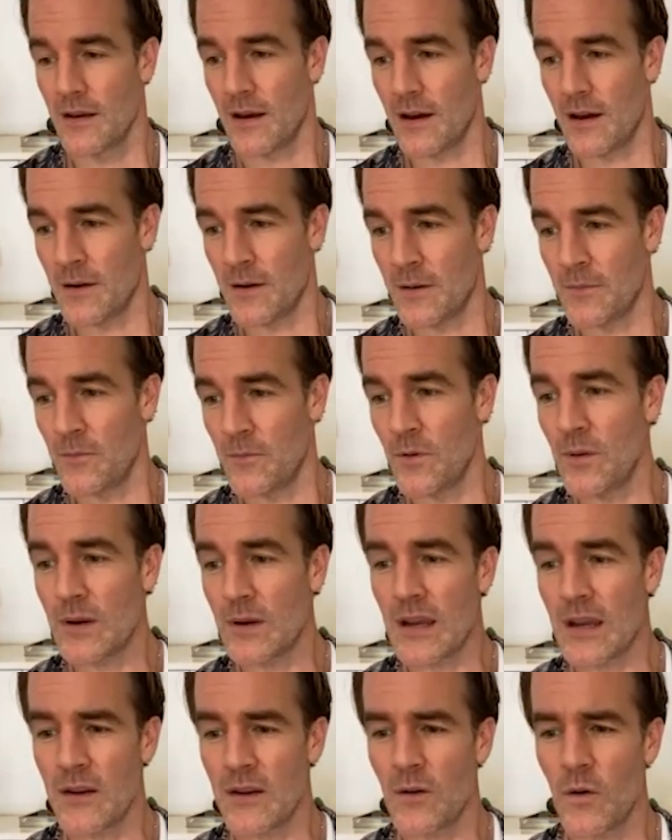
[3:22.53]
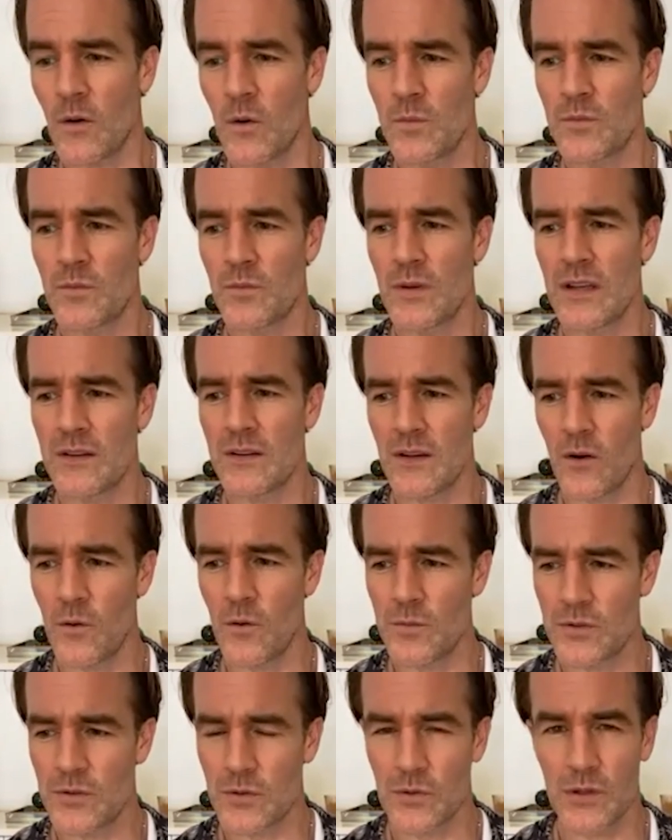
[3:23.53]
Um, we were kind of home, we had
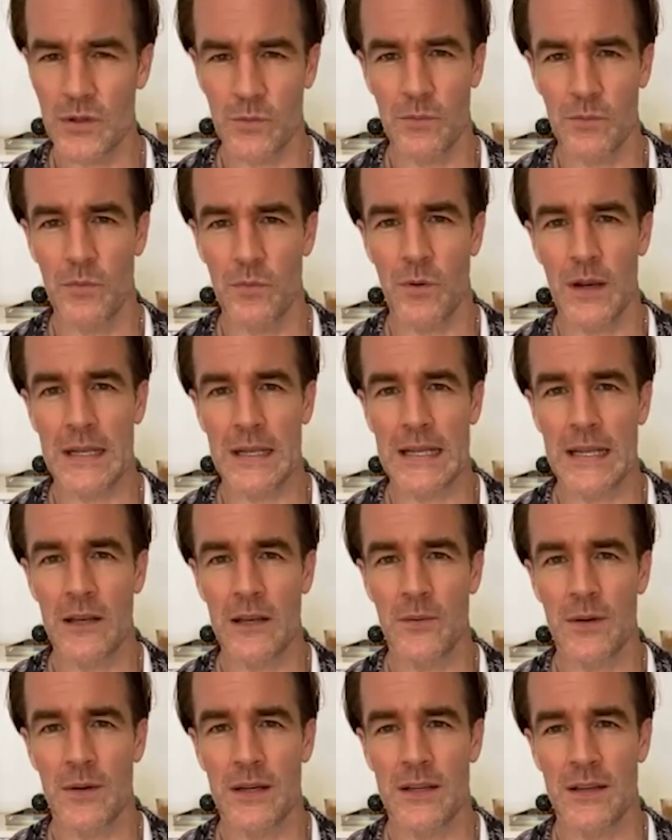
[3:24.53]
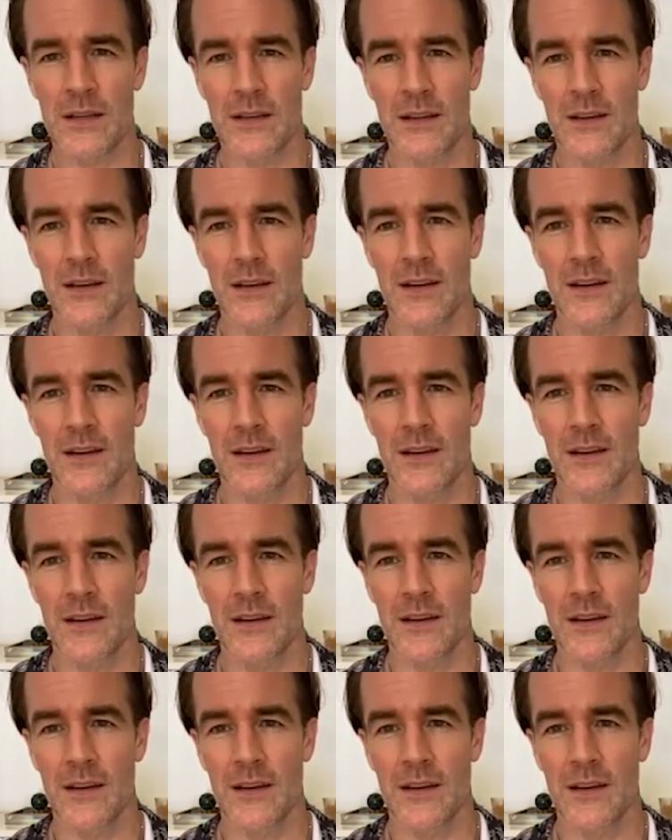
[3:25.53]
homeschooled at one point anyway. Yeah.